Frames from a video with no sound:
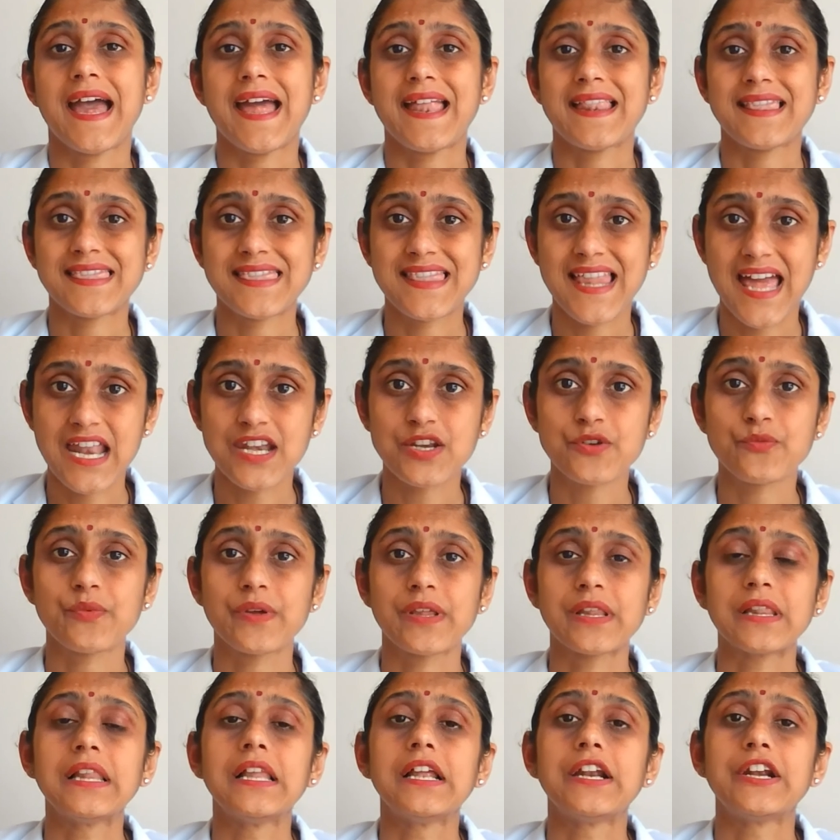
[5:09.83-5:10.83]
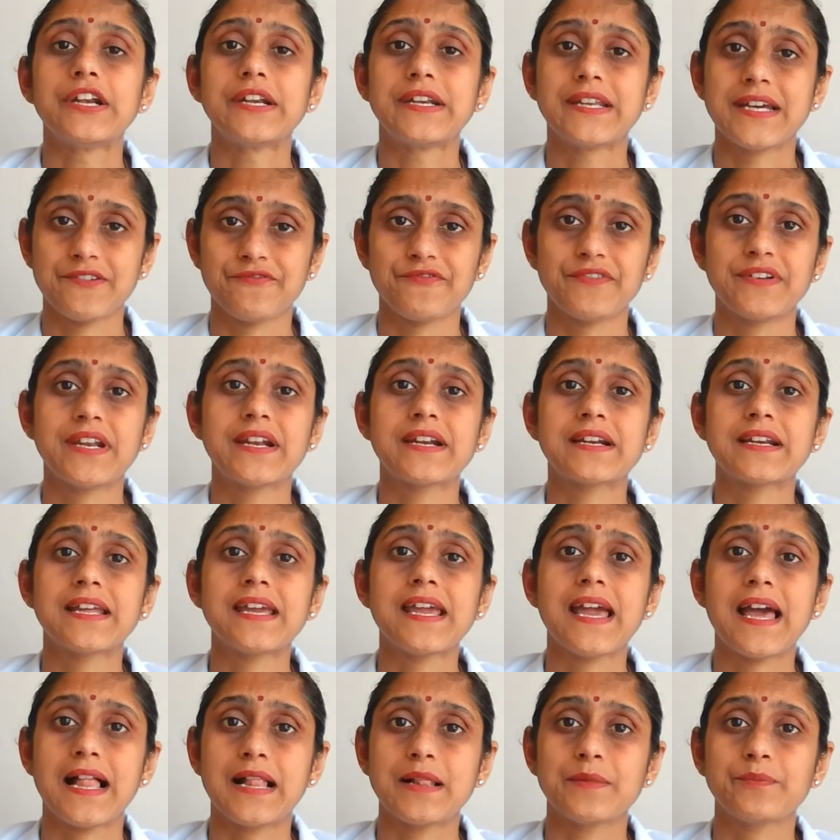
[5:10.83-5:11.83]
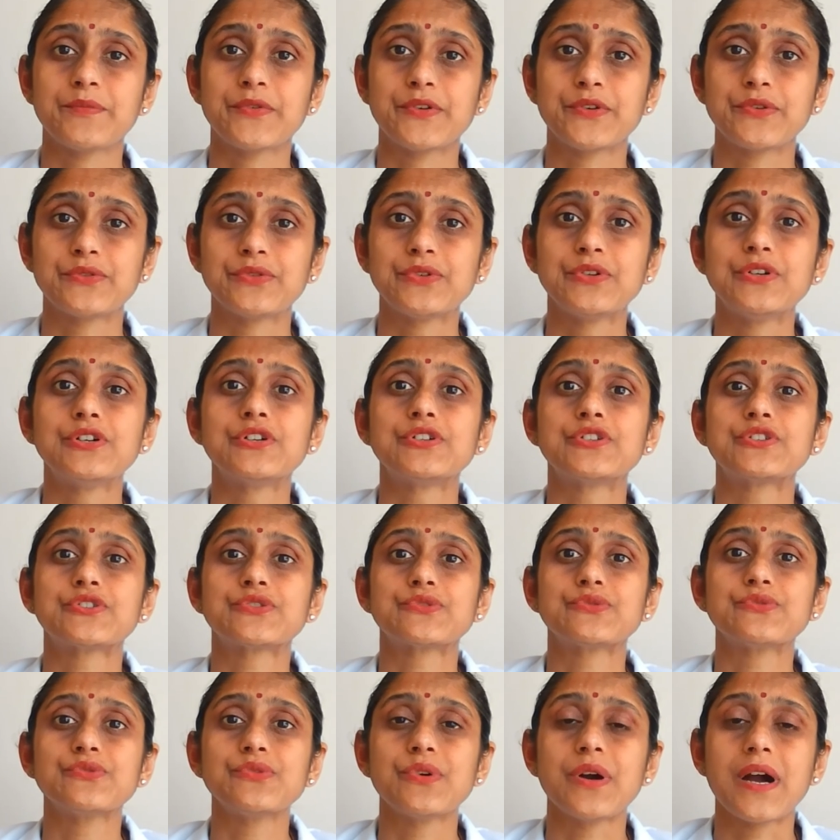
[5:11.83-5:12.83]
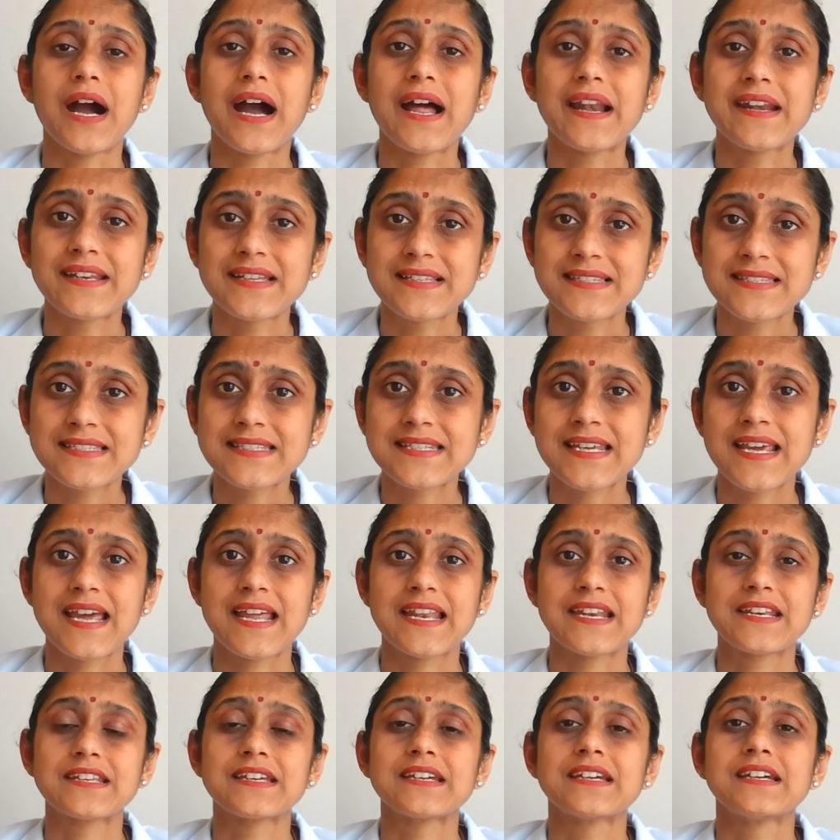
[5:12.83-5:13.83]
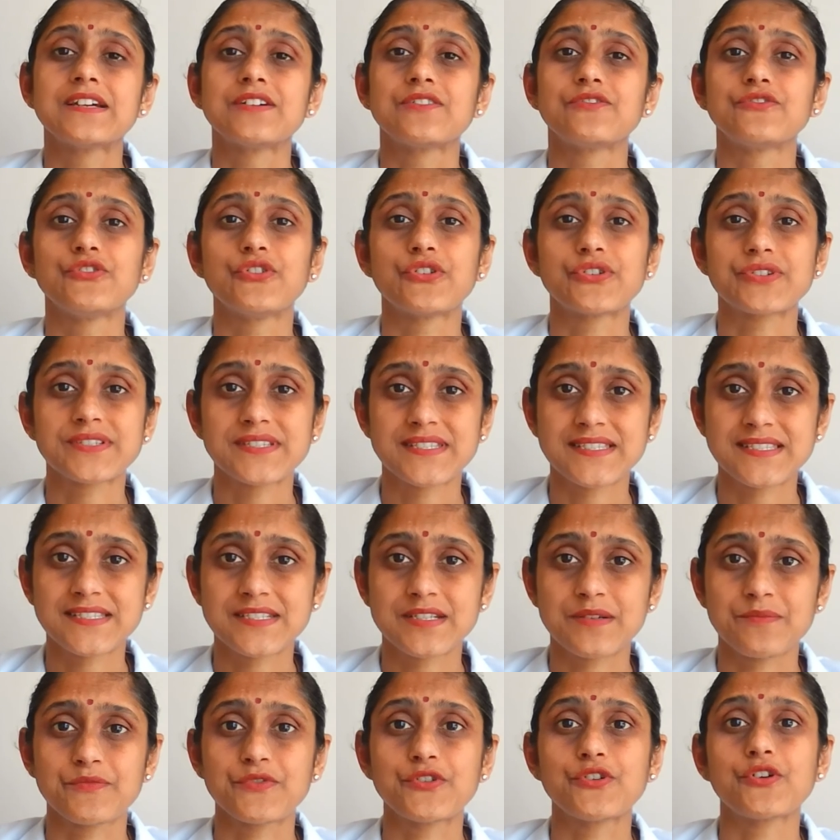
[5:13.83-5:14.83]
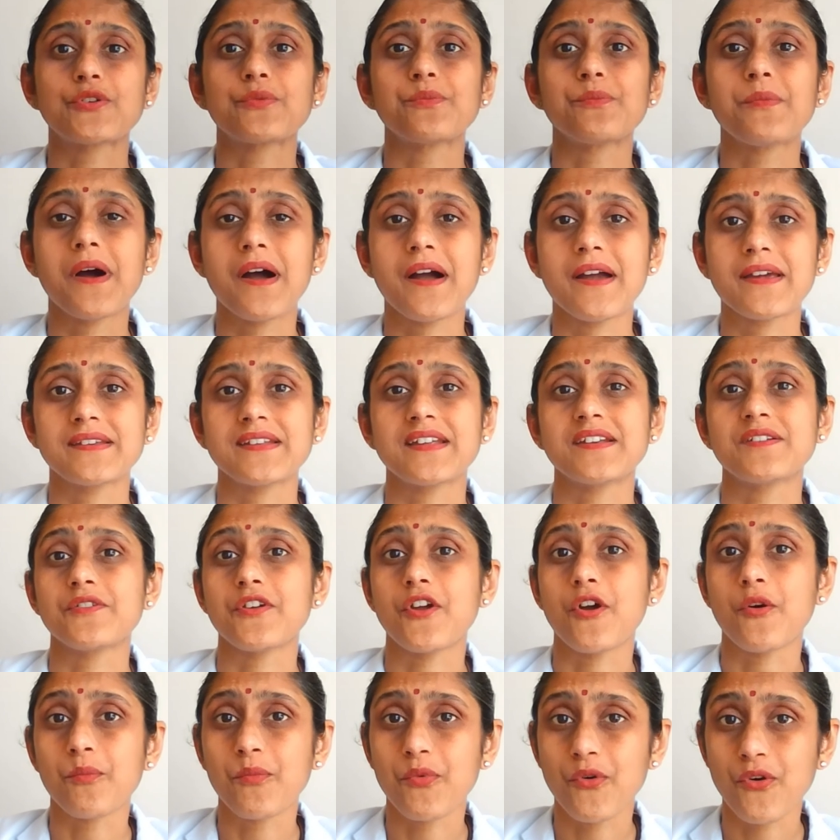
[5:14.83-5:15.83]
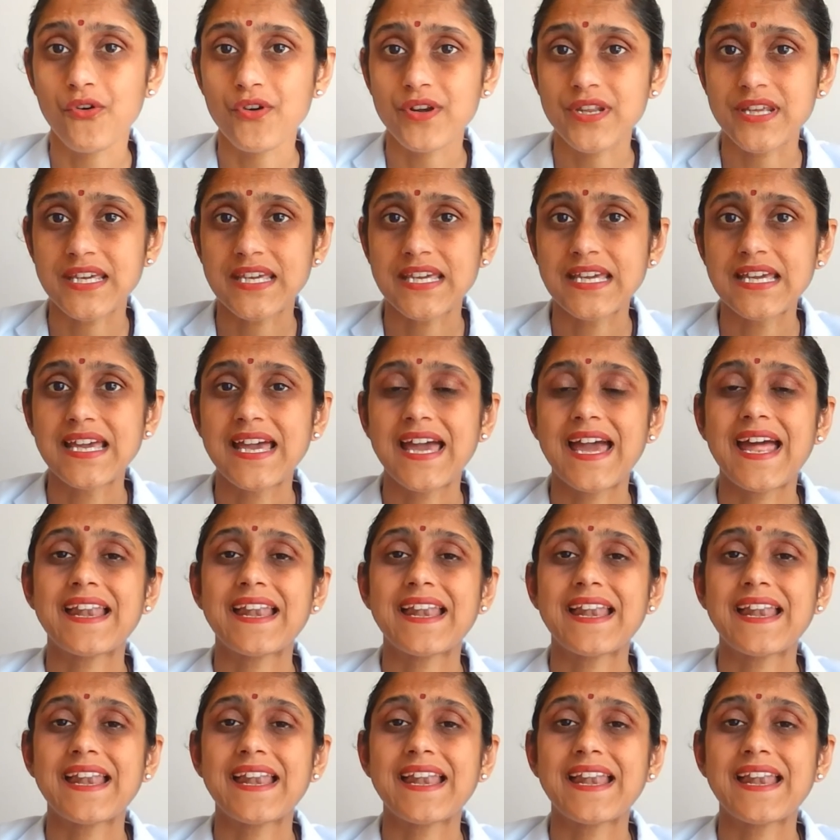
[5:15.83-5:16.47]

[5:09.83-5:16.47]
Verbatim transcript: And that will definitely help you to understand your system, your mind and your body.